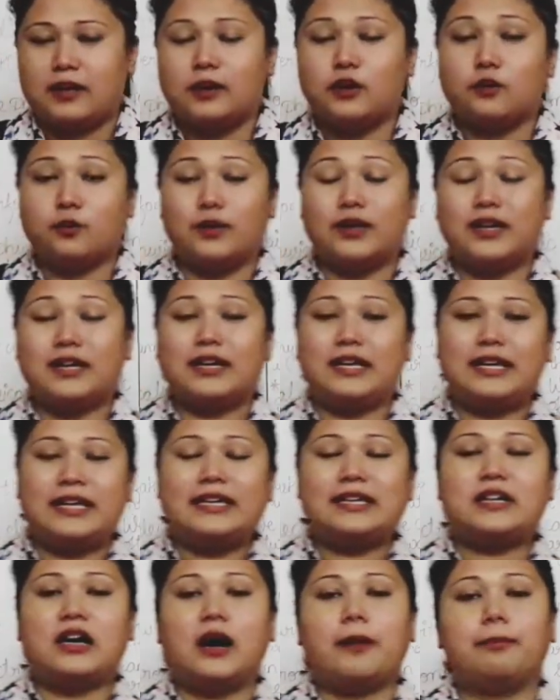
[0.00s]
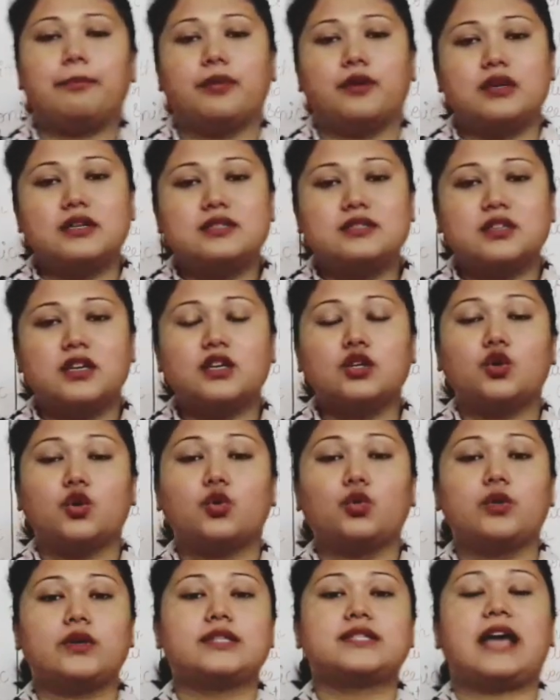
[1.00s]
We need a person
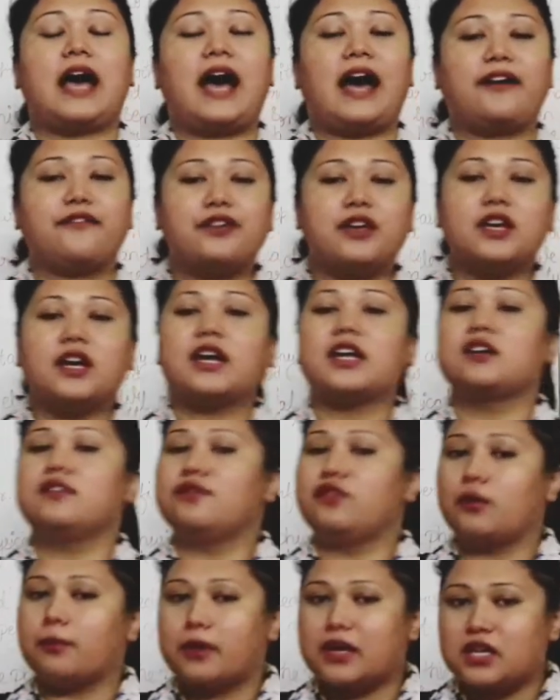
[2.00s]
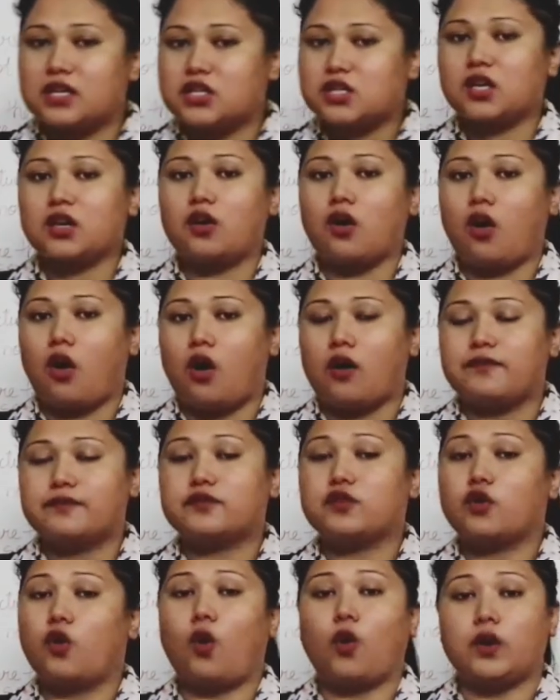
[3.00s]
who is having the information of
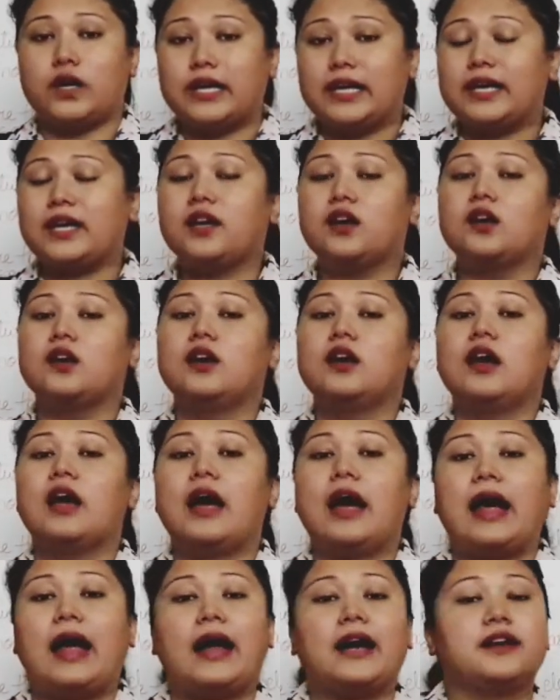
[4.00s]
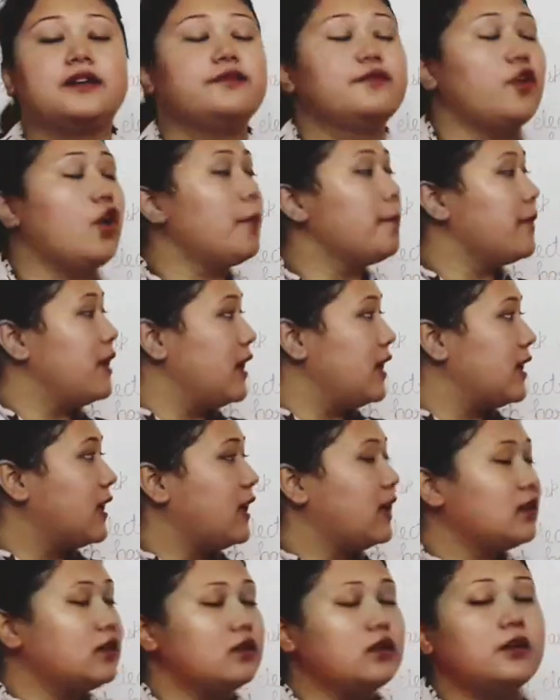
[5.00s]
coding and for
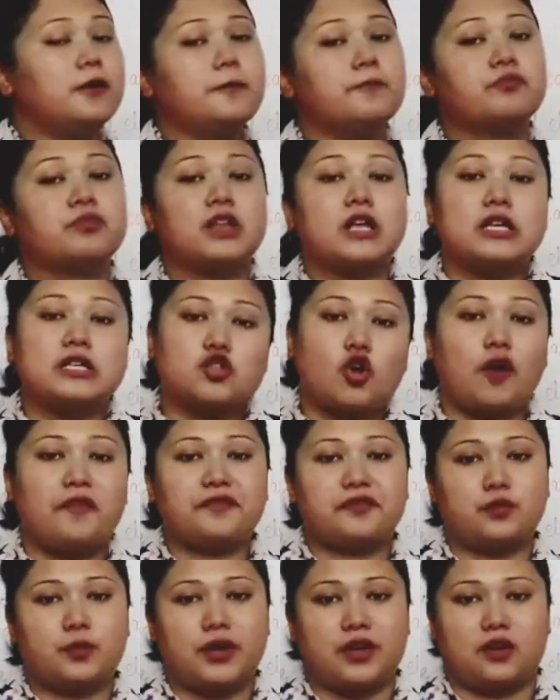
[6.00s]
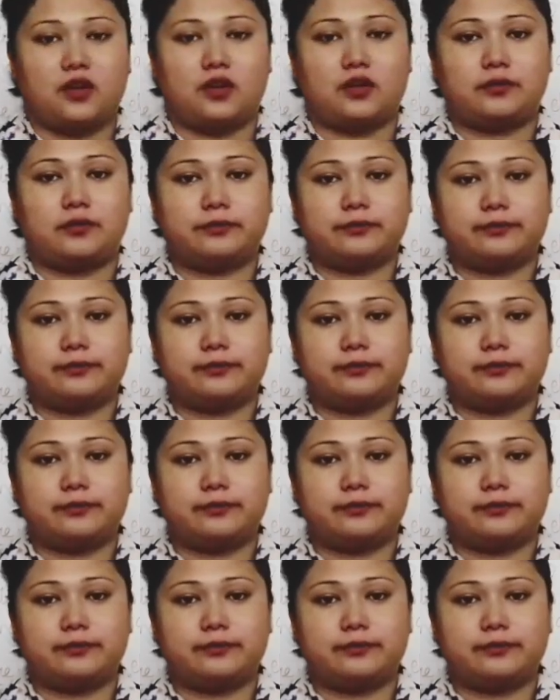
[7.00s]
making the software.